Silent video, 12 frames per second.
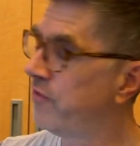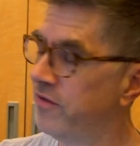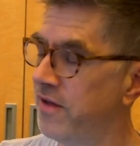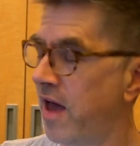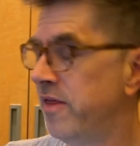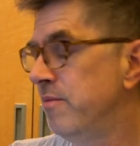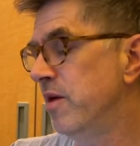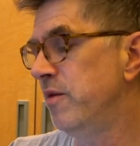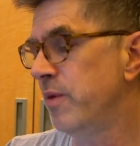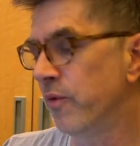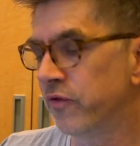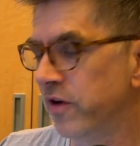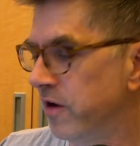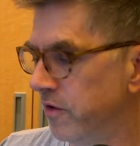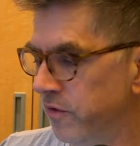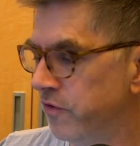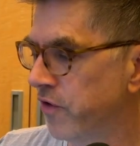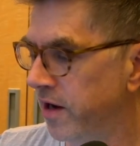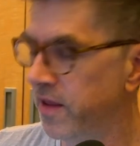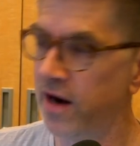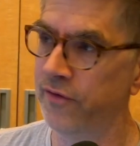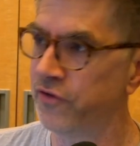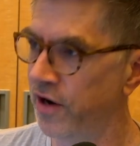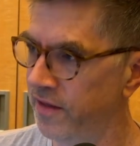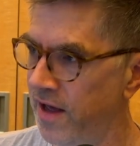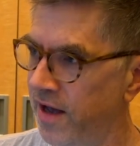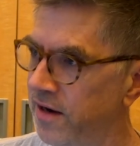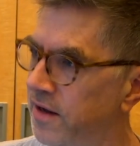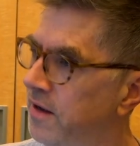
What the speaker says: I think many people have tinkered and tried that. I've tried that.